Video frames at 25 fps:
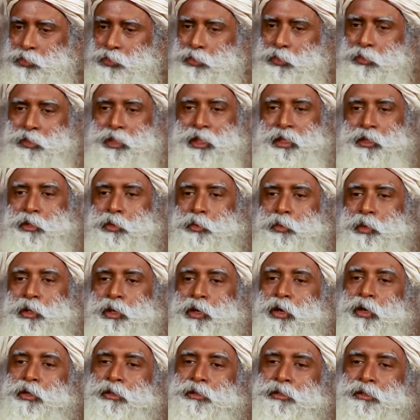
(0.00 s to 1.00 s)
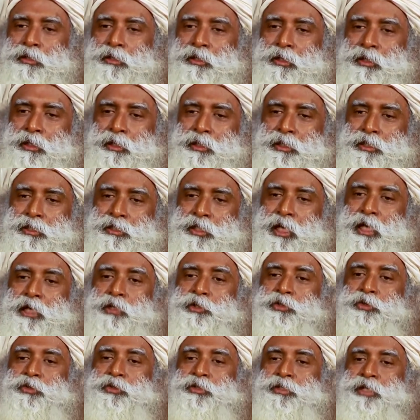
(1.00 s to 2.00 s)
So then you will not try
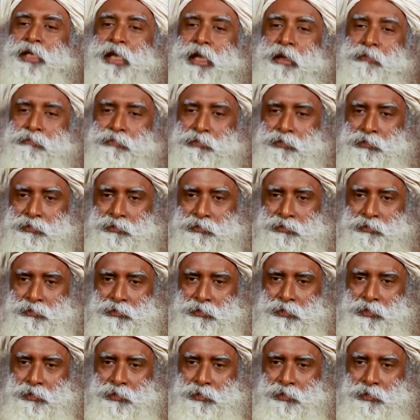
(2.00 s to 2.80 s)
to travel,